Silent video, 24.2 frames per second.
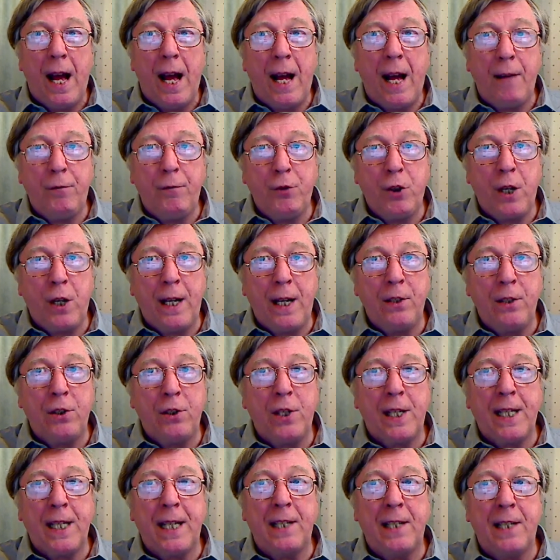I've
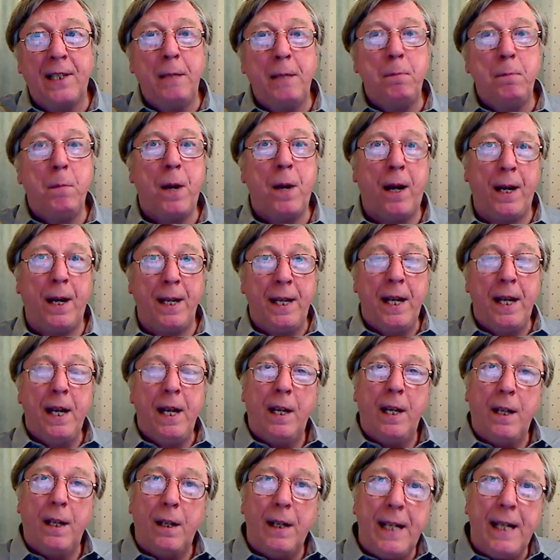changed to getting my
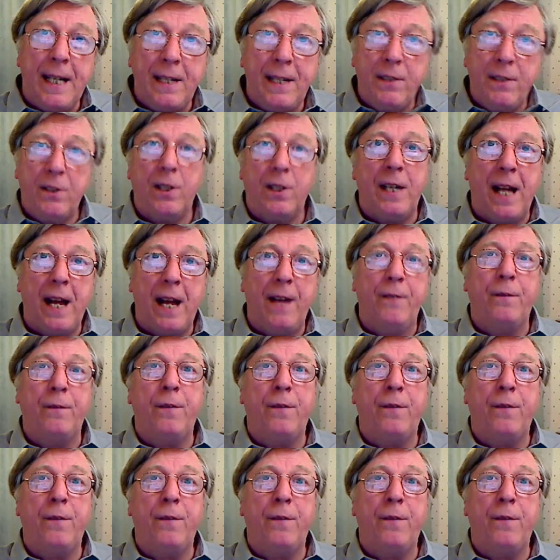internet